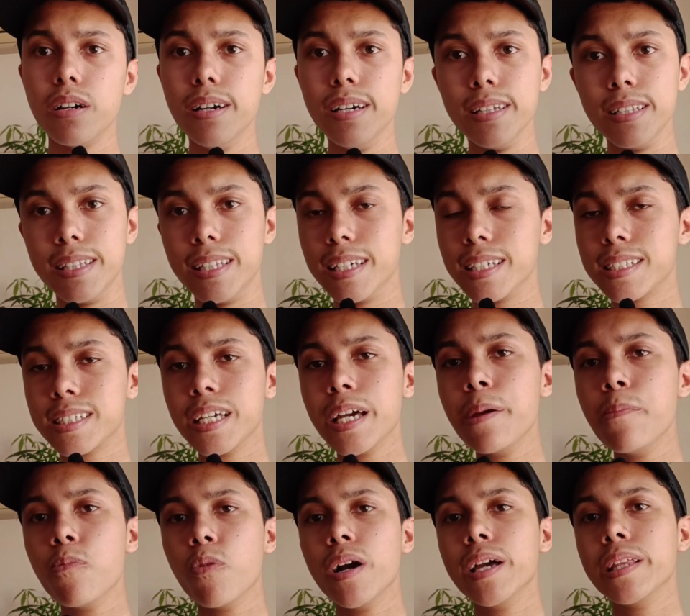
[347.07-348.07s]
the
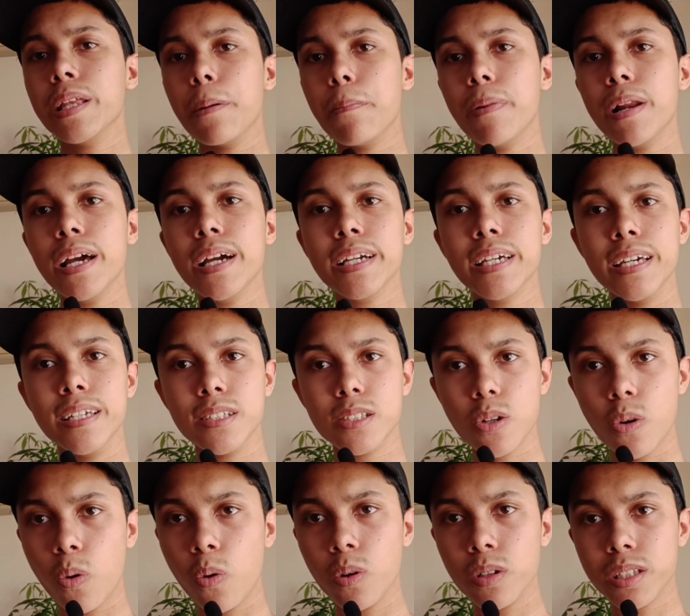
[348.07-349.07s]
same way they play against
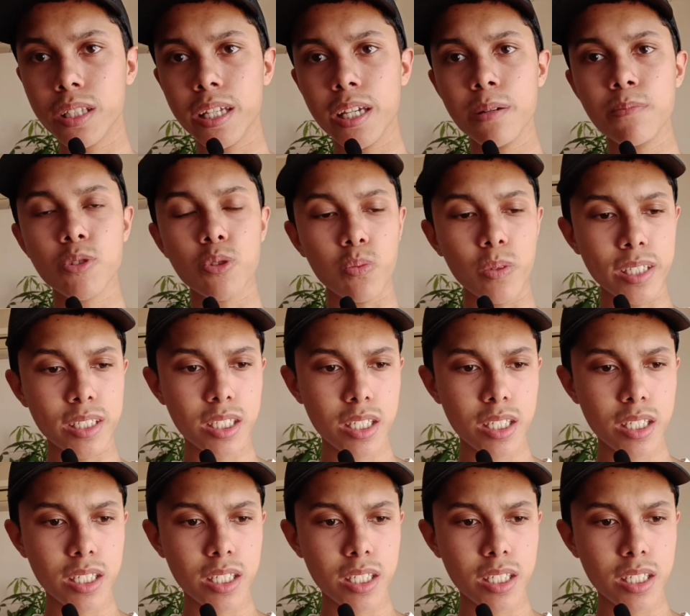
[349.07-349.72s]
all teams, which